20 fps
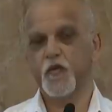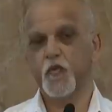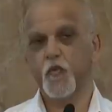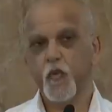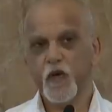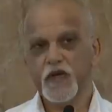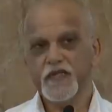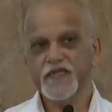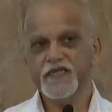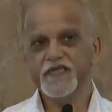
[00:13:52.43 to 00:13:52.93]

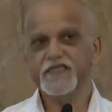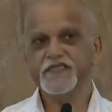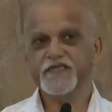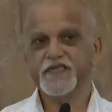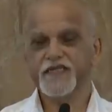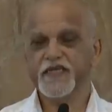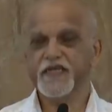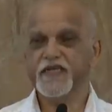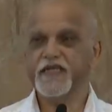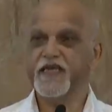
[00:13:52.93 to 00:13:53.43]
What
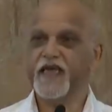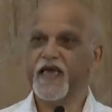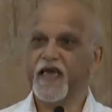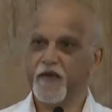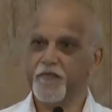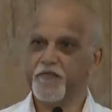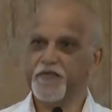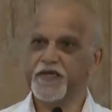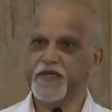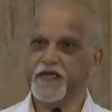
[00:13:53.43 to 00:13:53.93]
is really
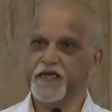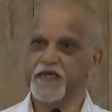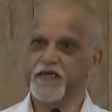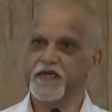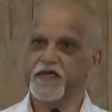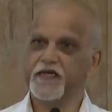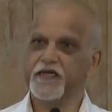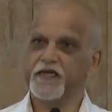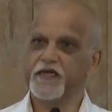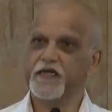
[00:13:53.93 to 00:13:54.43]
happening?
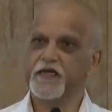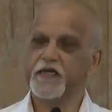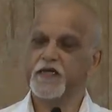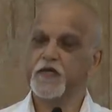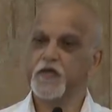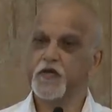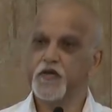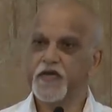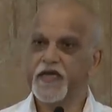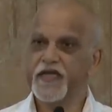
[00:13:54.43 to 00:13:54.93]

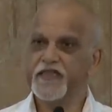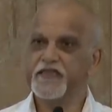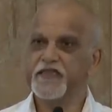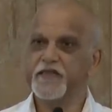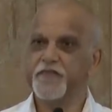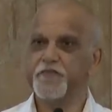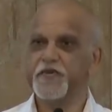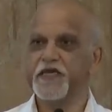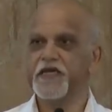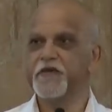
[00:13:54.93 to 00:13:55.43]
Look at
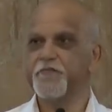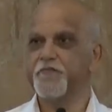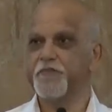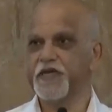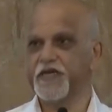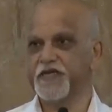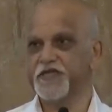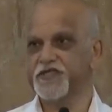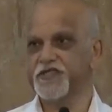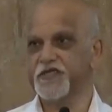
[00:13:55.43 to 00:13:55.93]
the bigger
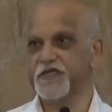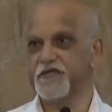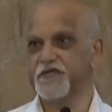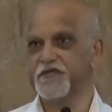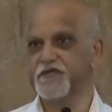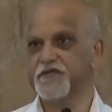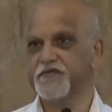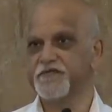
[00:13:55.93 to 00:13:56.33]
picture.